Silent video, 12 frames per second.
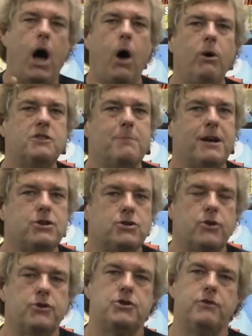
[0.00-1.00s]
Always make
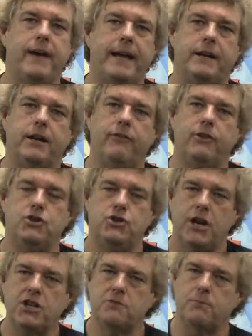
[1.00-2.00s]
sure that you've got enough
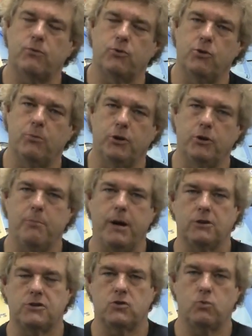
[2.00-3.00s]
adjustment room on your
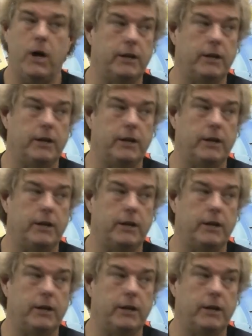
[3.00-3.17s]
belts as well.